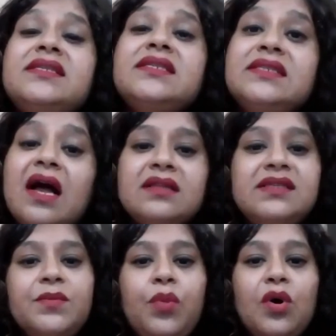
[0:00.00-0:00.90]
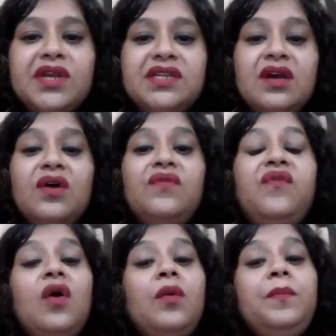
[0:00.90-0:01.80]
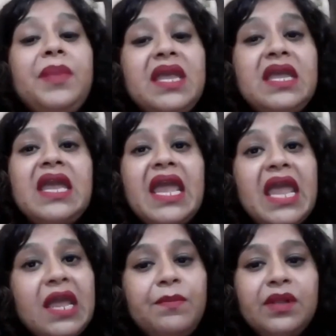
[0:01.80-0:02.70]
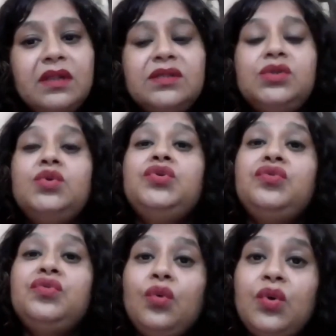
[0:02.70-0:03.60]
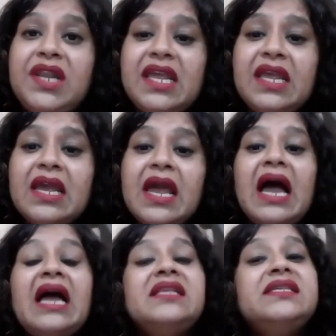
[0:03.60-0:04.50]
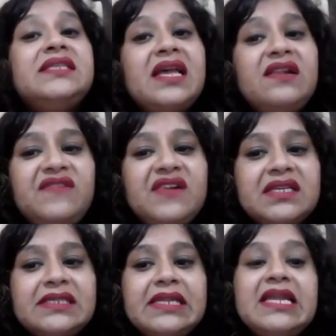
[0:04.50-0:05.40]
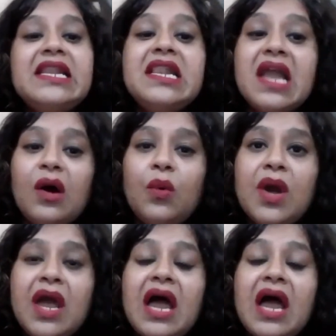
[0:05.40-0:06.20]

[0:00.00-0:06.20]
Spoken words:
starting point for being able to truly and selflessly love